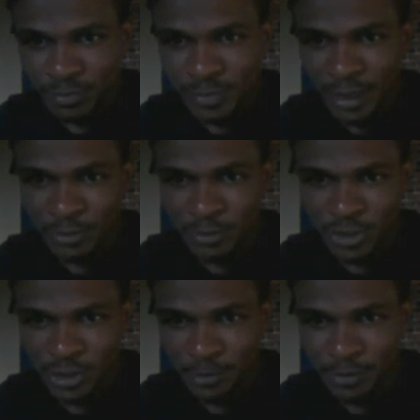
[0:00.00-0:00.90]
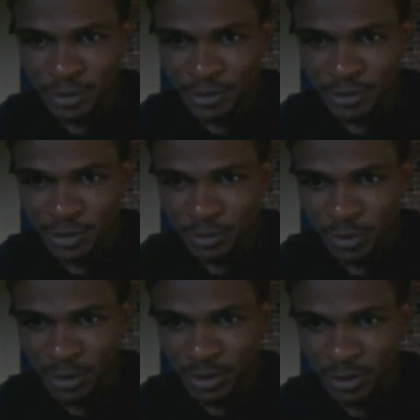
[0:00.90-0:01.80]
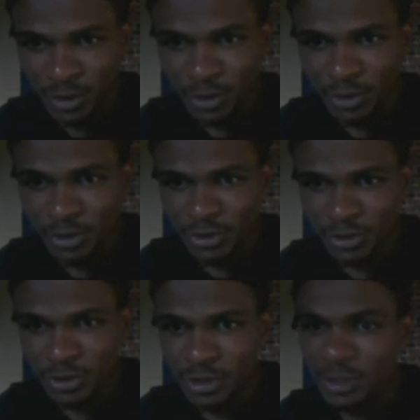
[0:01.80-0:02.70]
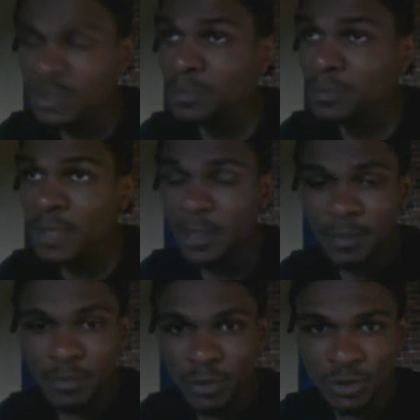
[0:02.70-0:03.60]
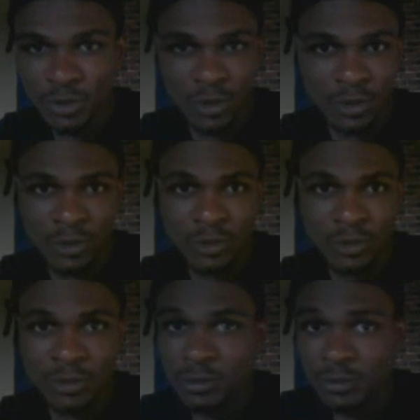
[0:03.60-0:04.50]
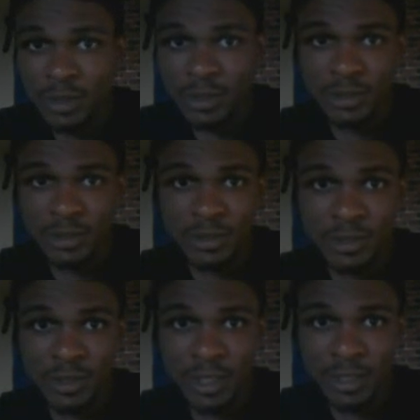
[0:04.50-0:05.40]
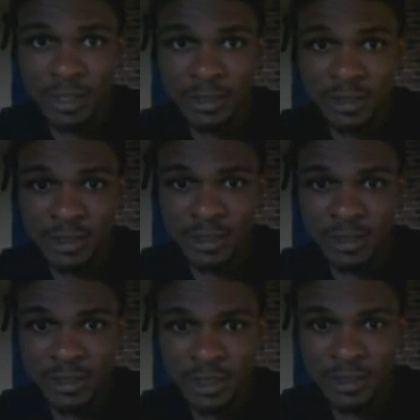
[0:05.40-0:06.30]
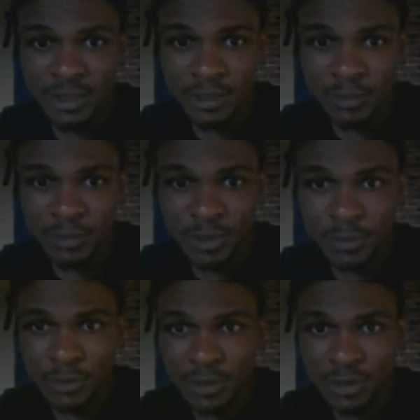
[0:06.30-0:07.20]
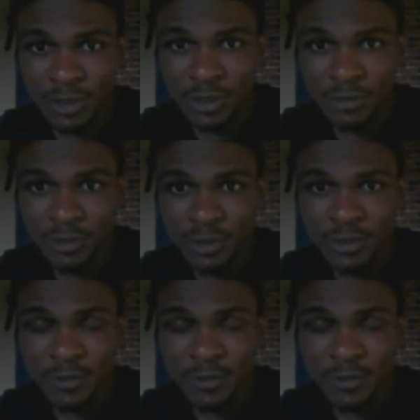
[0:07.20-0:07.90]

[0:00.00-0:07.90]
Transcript: I'm using the PLC simulator using the TCP/IP protocol. That's just it. I can change it here, set PGPC interface.